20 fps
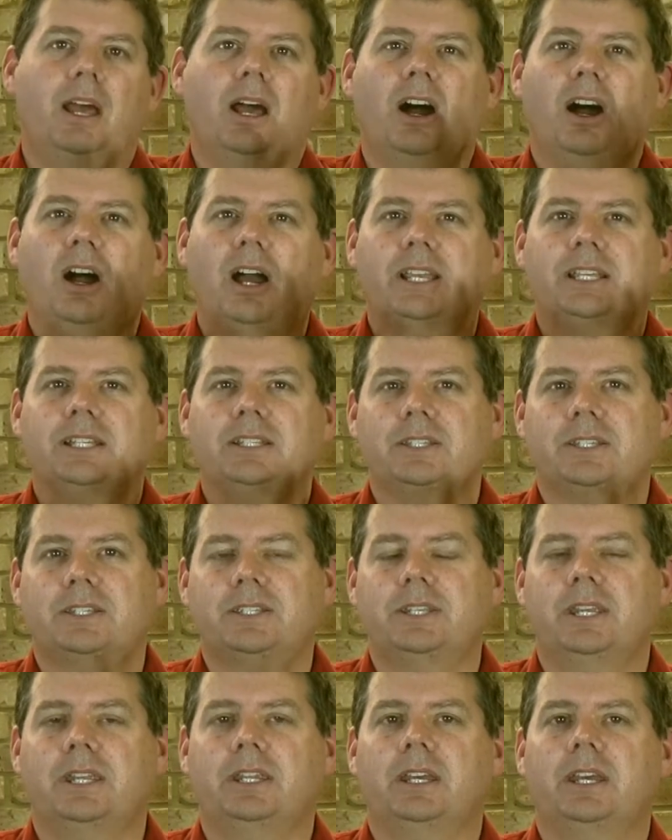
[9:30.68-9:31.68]
I
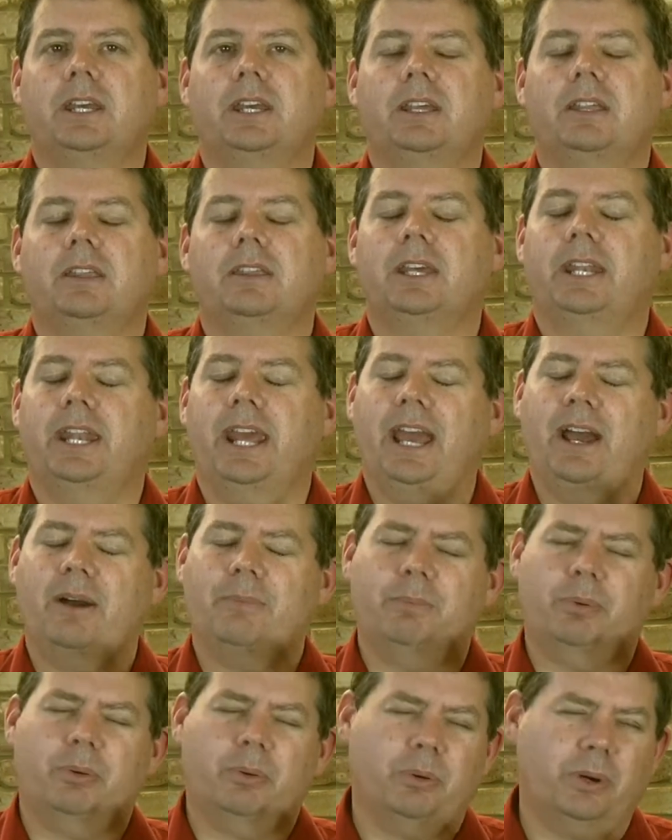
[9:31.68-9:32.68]
consider that our
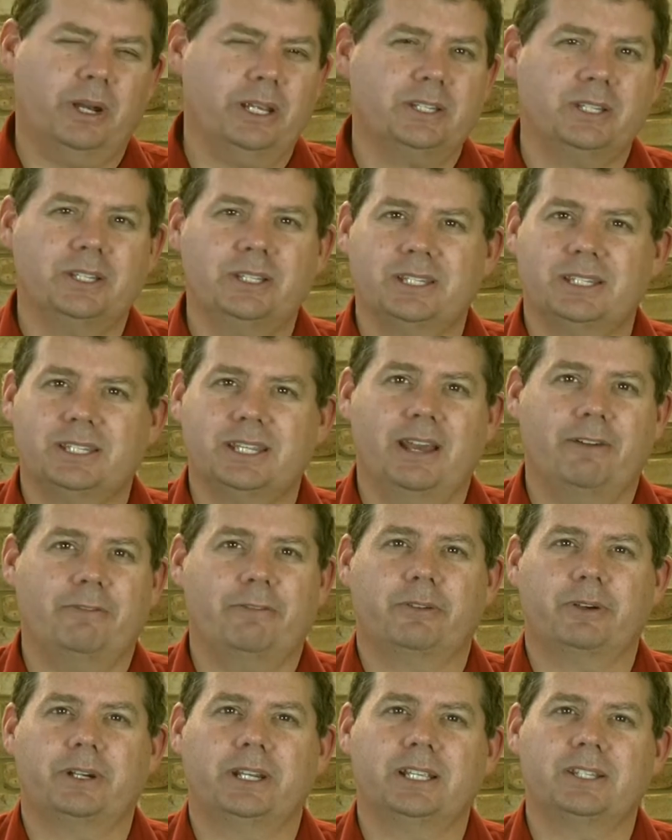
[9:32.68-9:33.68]
present
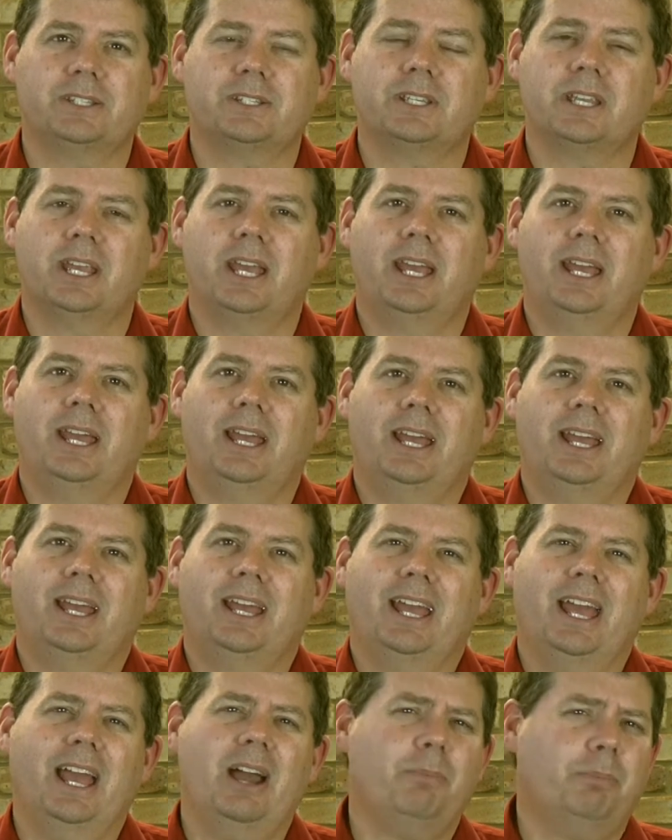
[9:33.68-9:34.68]
sufferings
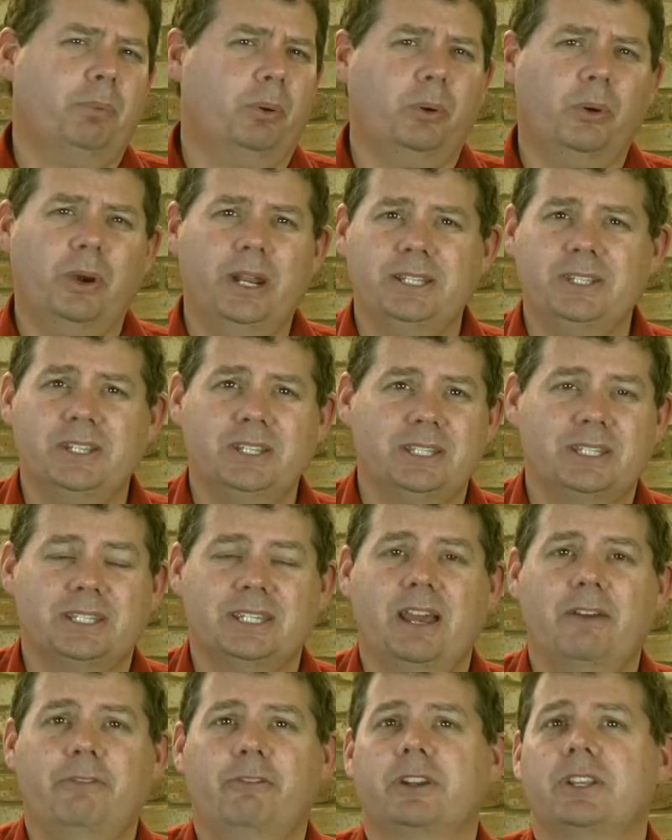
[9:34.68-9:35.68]

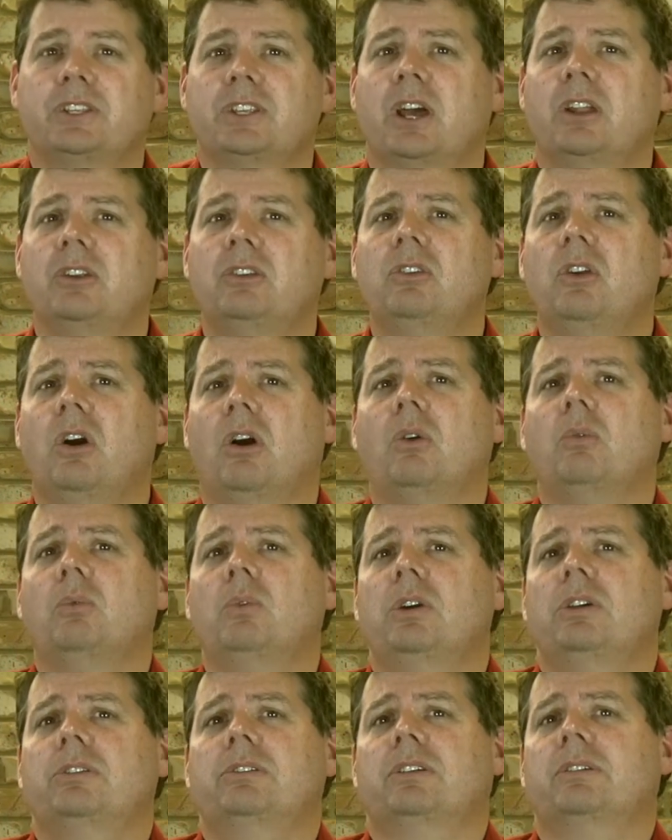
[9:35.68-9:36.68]
are not
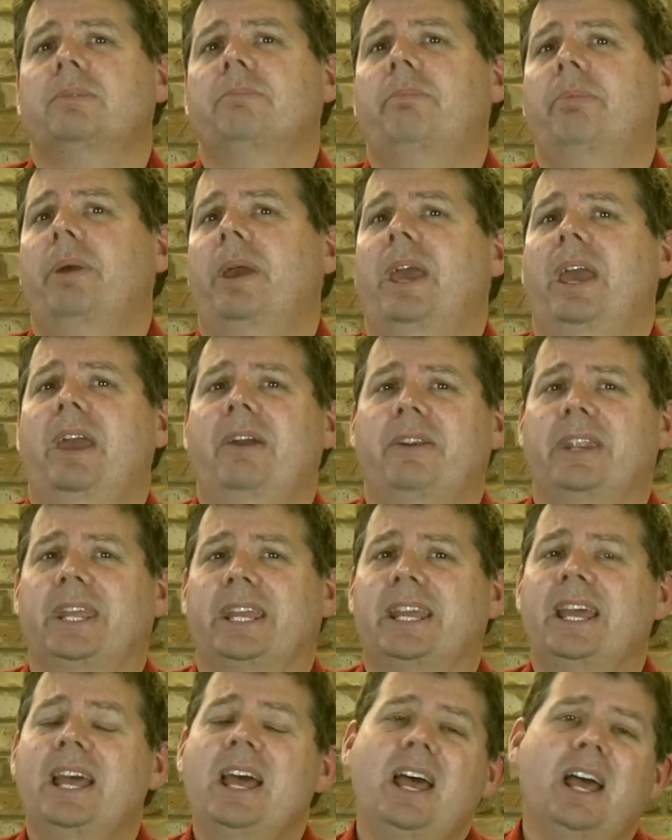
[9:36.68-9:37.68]
worth
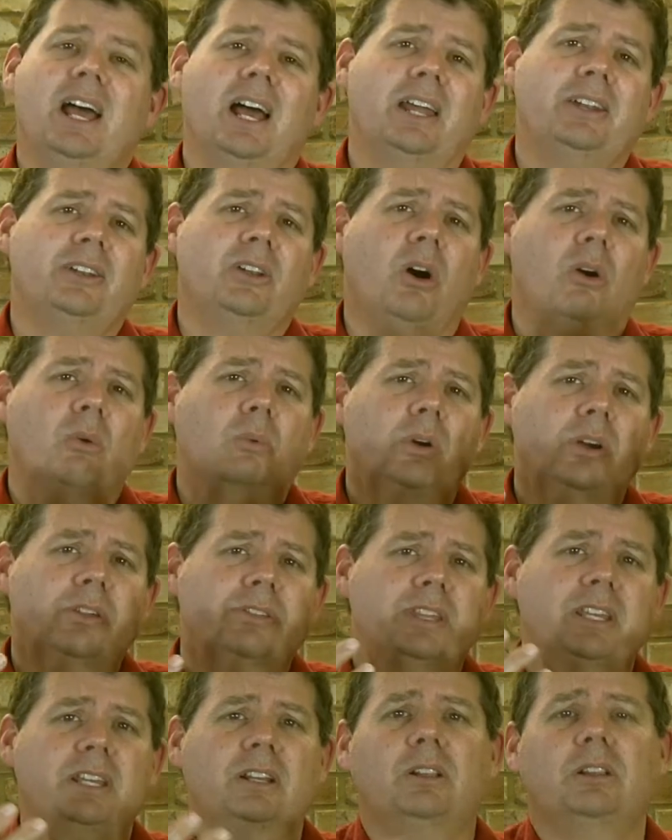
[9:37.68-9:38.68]
comparing, are not
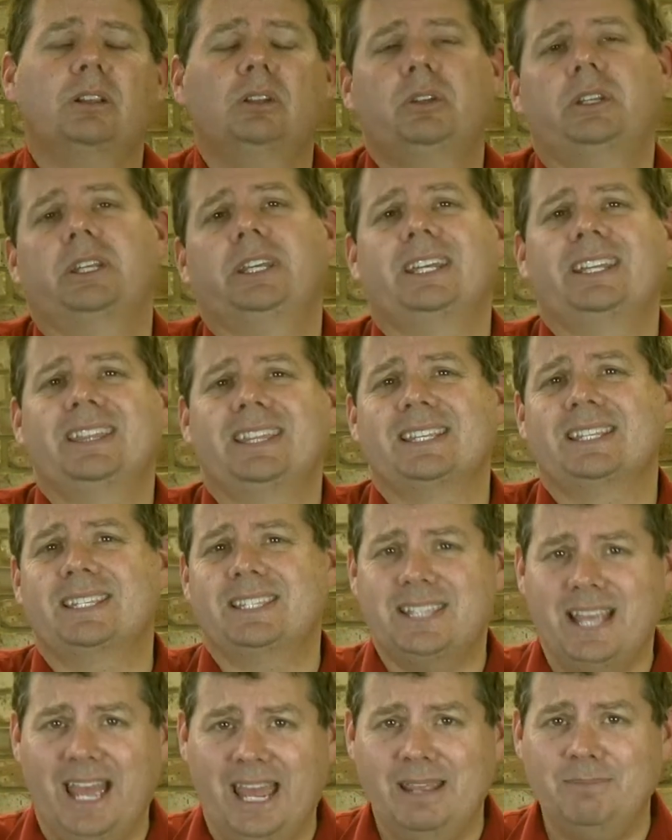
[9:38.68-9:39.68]
worth including in the
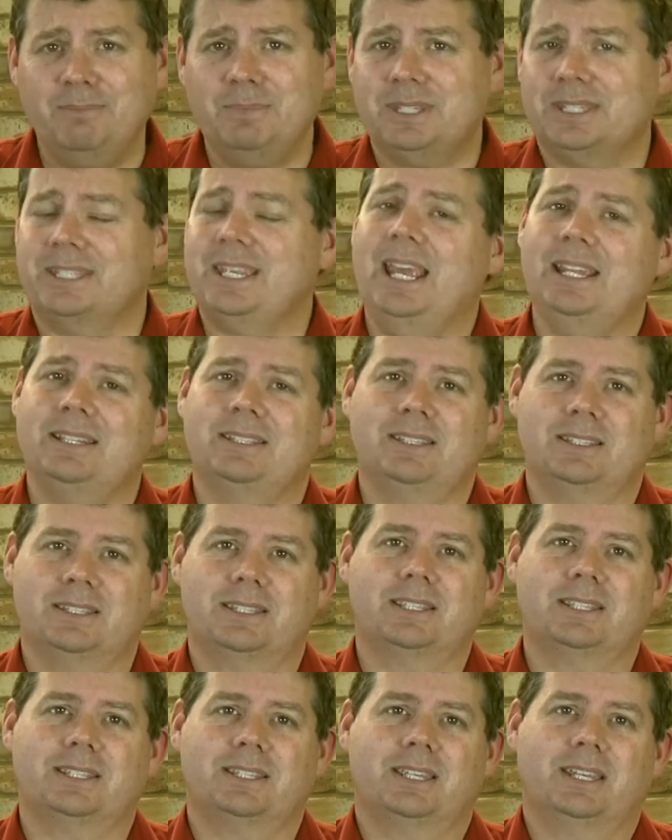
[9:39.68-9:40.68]
same
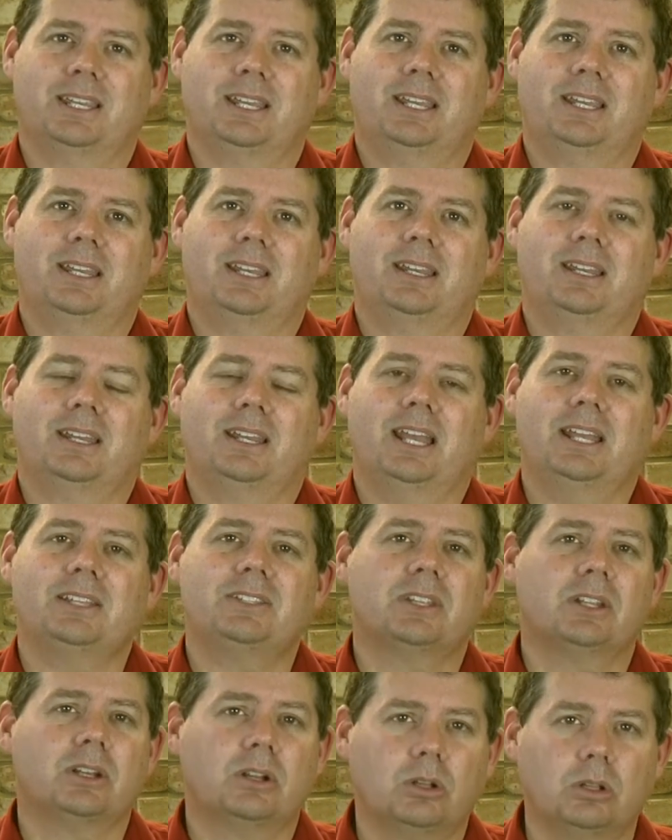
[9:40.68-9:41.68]
sentence as
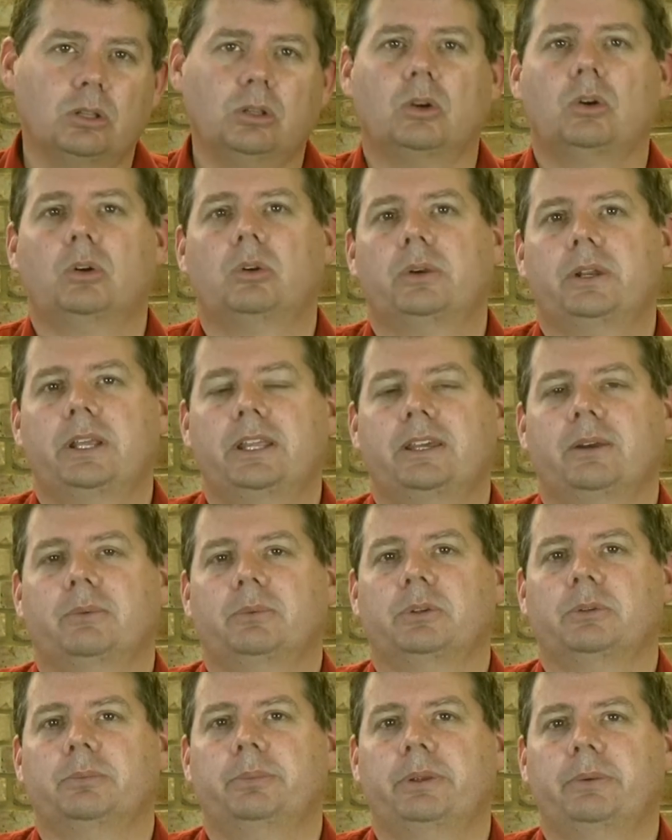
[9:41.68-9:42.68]
the glory that
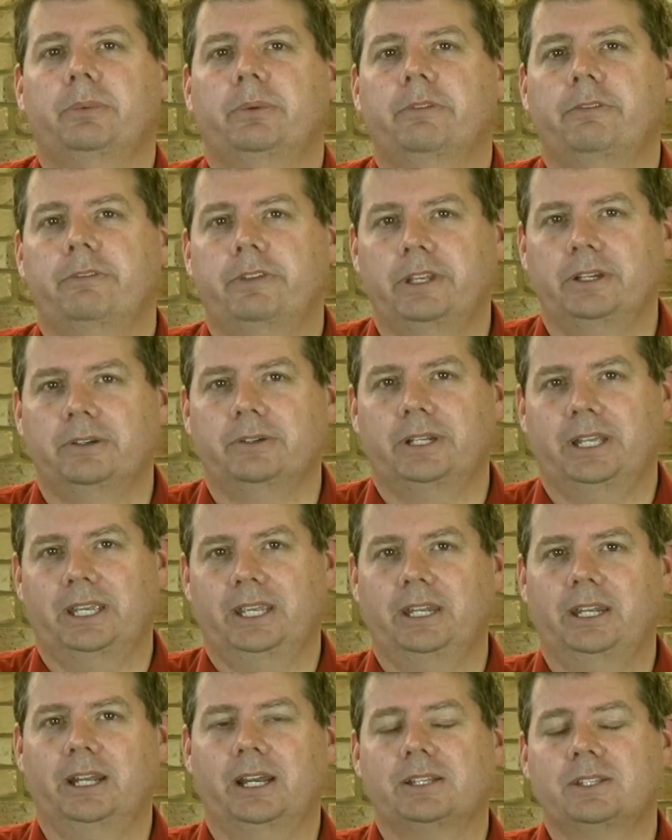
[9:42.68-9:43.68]
will be revealed
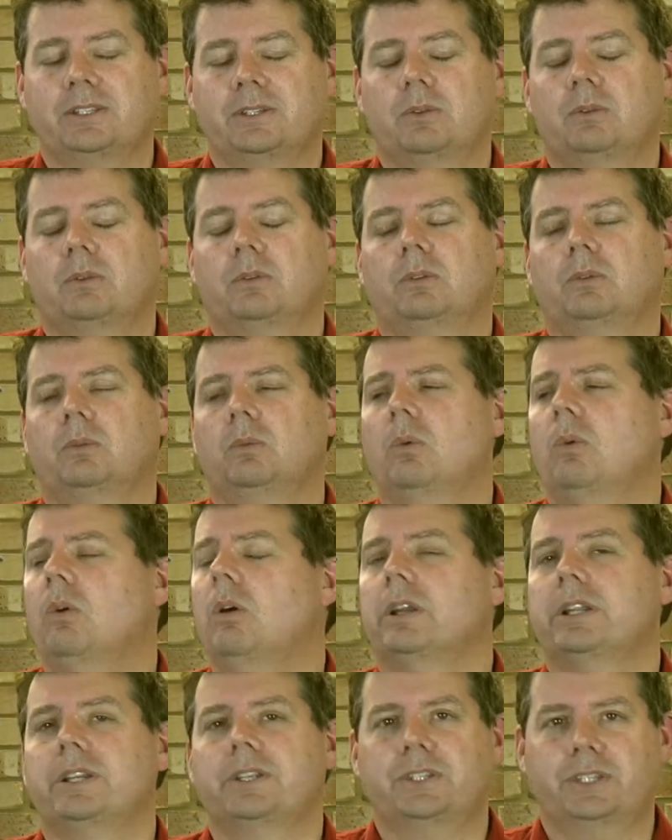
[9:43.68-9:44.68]
in us.
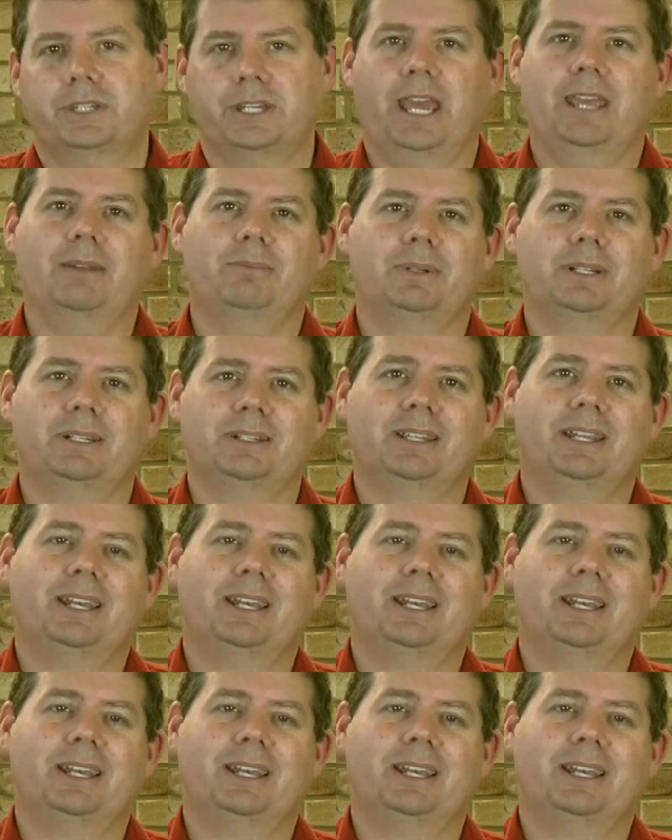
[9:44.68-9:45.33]
What a statement.